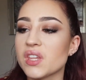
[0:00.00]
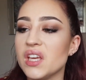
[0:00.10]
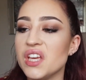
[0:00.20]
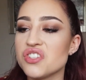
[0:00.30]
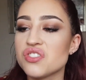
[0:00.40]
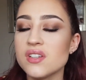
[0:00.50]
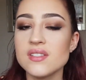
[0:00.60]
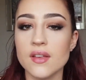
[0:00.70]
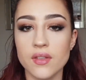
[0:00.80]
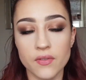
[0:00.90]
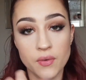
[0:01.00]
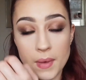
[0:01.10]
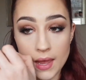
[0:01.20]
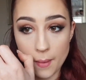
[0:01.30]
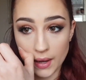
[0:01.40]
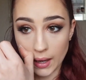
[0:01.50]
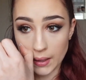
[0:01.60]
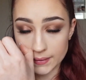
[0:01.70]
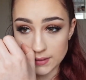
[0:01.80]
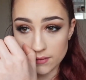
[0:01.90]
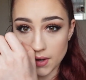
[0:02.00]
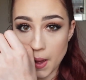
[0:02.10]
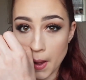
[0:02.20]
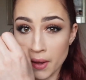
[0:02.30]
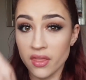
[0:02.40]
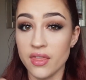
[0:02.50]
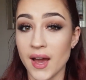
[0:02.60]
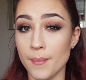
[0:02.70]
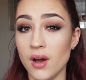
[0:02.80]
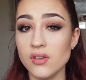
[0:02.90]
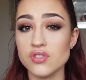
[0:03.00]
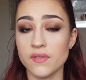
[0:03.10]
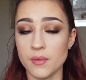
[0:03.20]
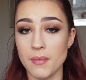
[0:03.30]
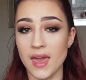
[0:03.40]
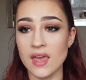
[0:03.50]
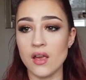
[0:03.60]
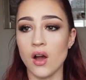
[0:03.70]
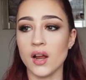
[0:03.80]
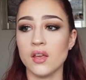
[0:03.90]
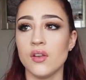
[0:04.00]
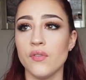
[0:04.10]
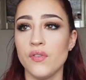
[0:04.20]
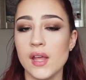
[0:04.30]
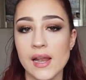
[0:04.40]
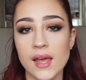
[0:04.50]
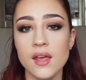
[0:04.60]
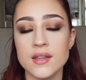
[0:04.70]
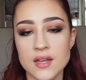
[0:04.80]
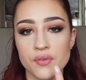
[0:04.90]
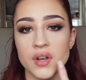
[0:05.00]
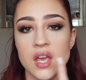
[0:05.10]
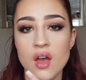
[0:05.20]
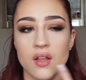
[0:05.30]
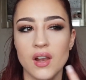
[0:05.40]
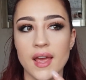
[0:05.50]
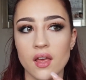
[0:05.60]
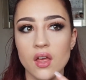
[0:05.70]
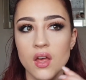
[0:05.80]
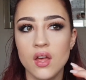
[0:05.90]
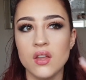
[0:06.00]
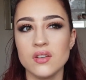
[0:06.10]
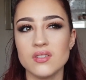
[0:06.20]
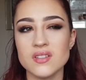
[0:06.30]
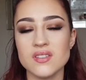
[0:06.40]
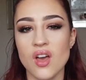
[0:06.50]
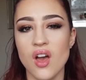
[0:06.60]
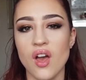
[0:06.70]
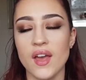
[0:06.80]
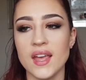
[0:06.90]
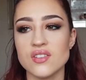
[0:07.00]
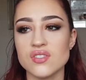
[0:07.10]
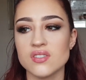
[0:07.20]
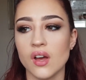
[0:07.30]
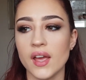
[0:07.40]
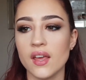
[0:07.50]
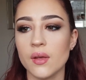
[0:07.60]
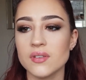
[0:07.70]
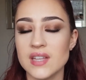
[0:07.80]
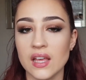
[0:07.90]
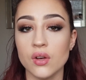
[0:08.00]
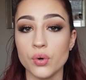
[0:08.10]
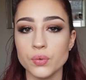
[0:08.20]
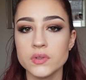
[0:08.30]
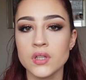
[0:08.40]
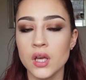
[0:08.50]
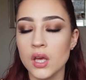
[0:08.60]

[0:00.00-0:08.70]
It's just, for me, I mean, it doesn't even hurt that much. For me, I can feel it. It definitely, like, doesn't hurt, it just like tingles,